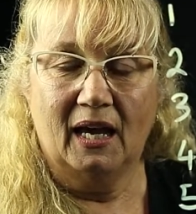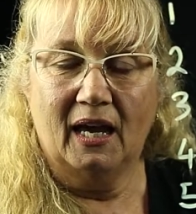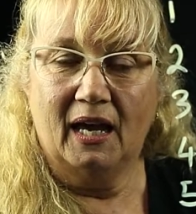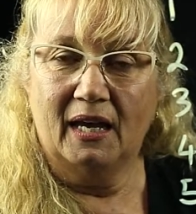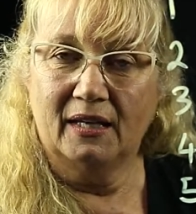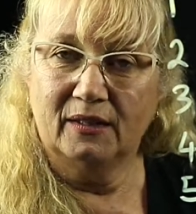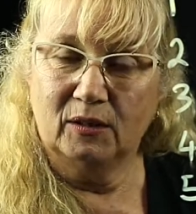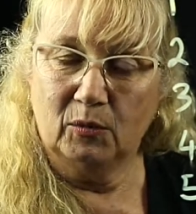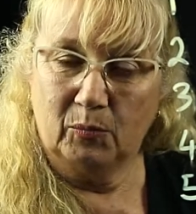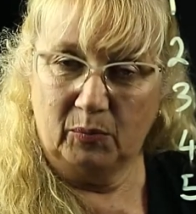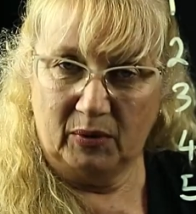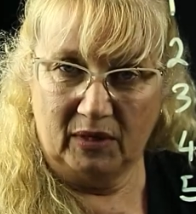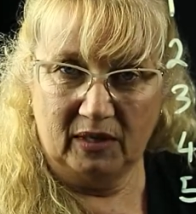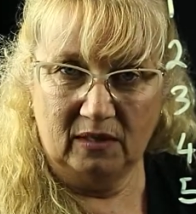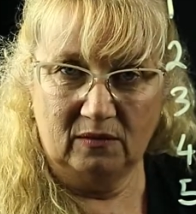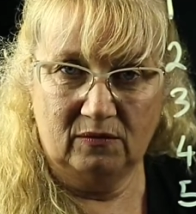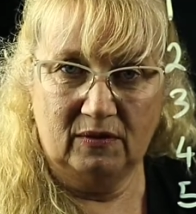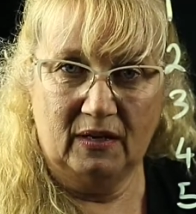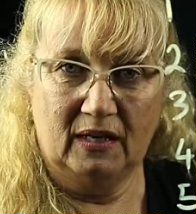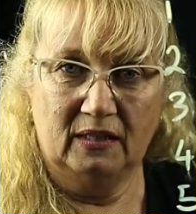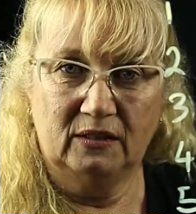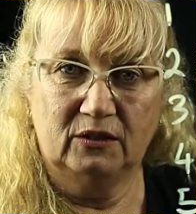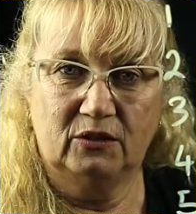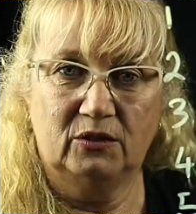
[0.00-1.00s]
and the
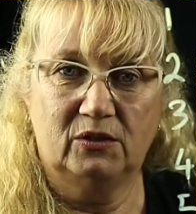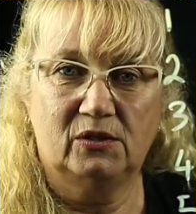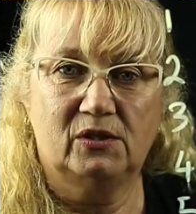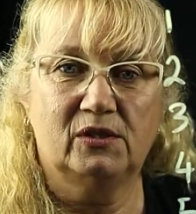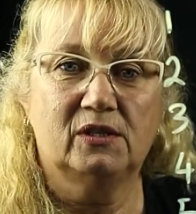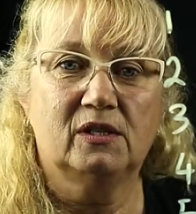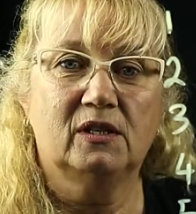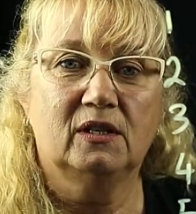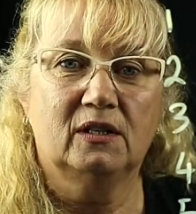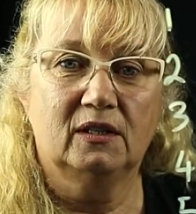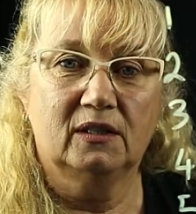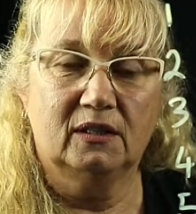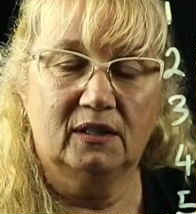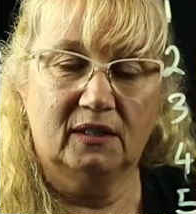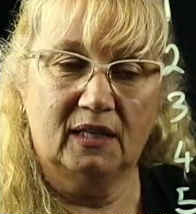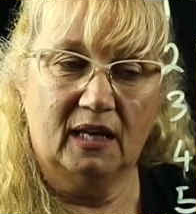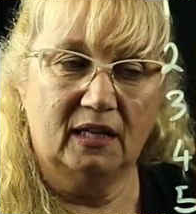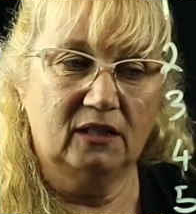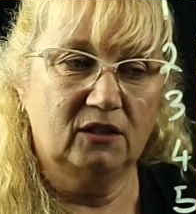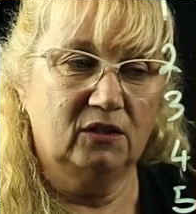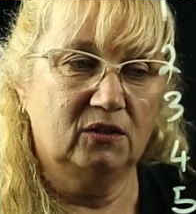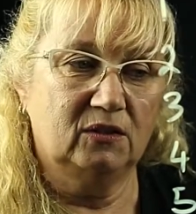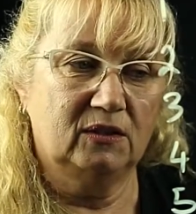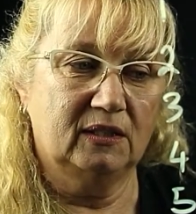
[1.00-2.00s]
p-values
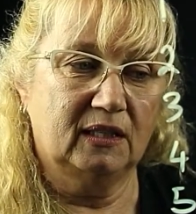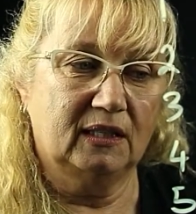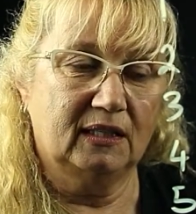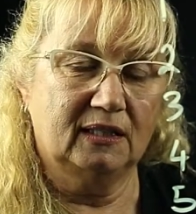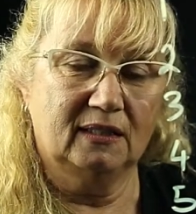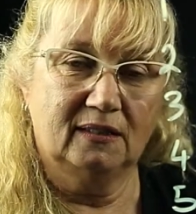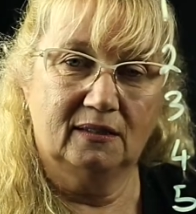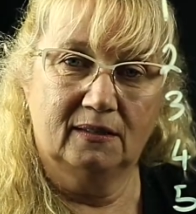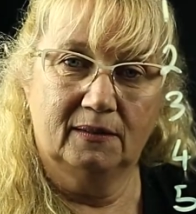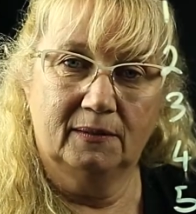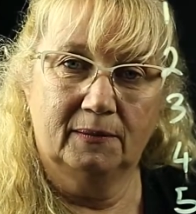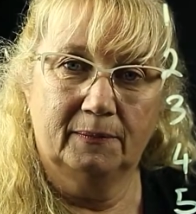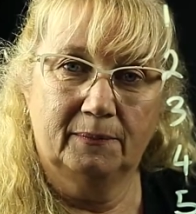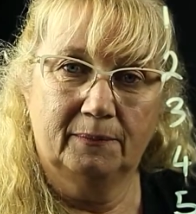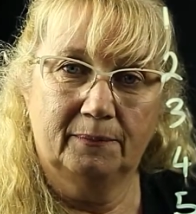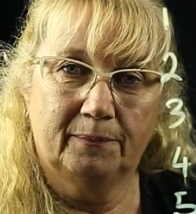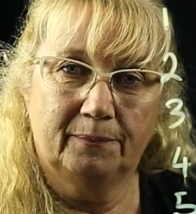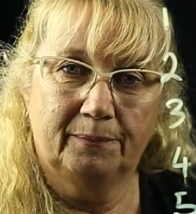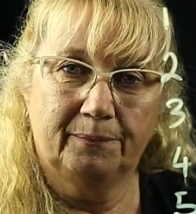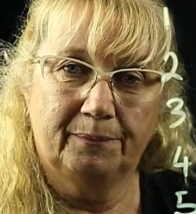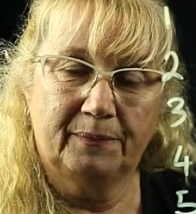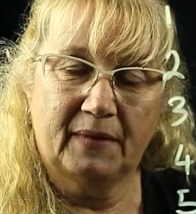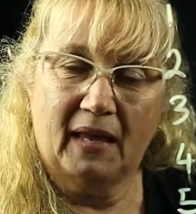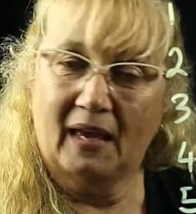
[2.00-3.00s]
that you need.
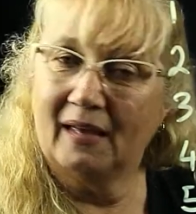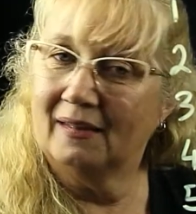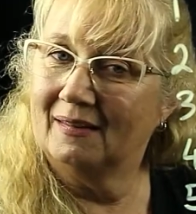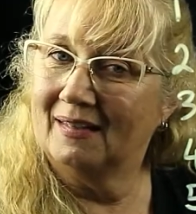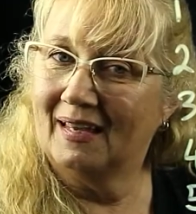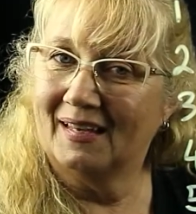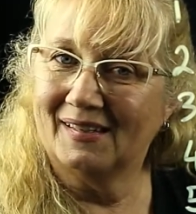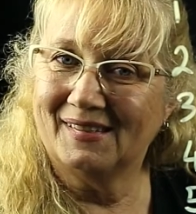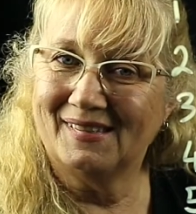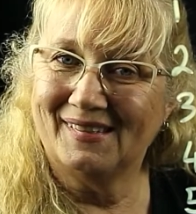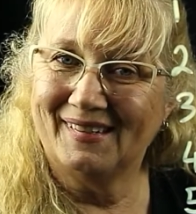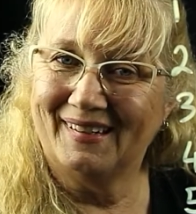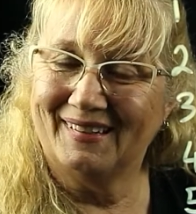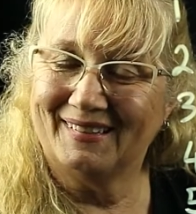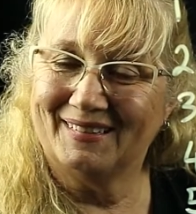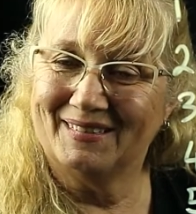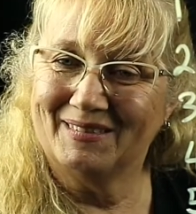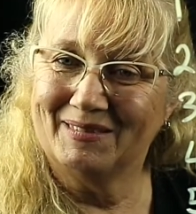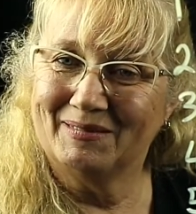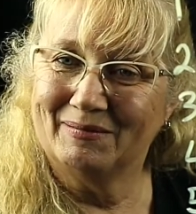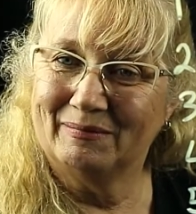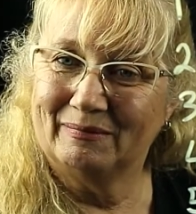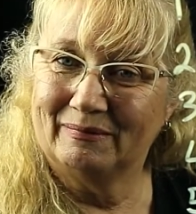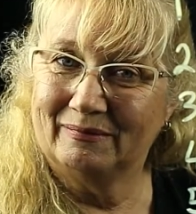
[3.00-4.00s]
And that's it.
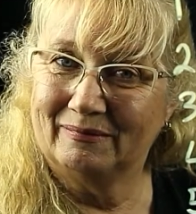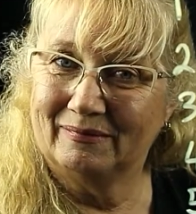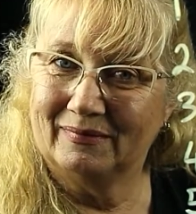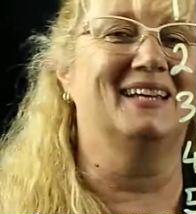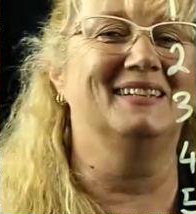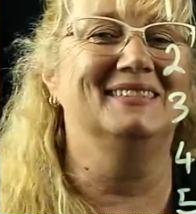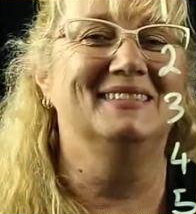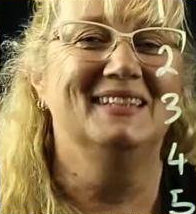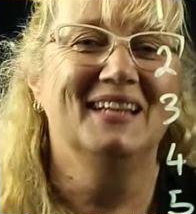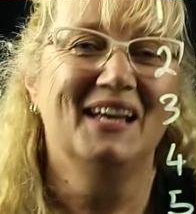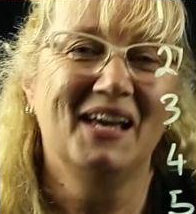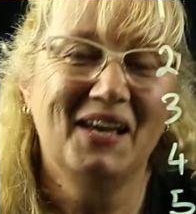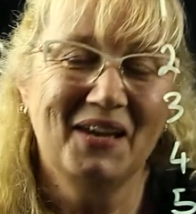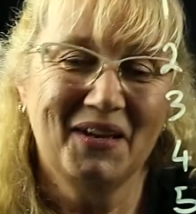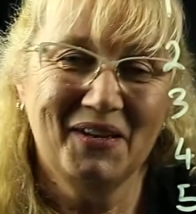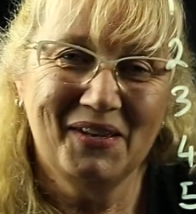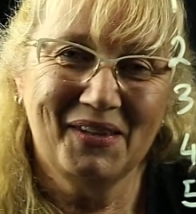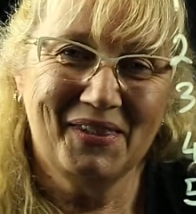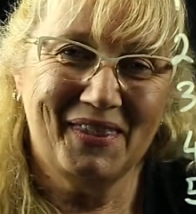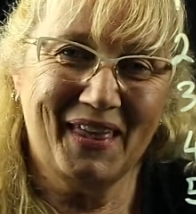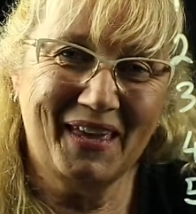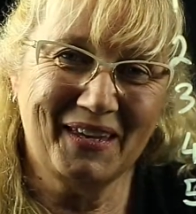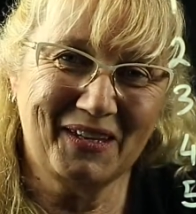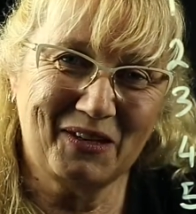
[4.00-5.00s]

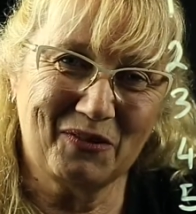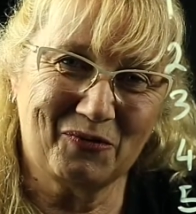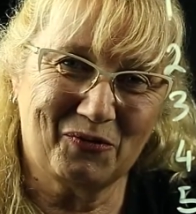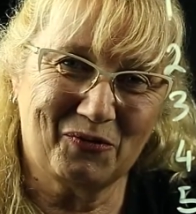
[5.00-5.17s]
Thank you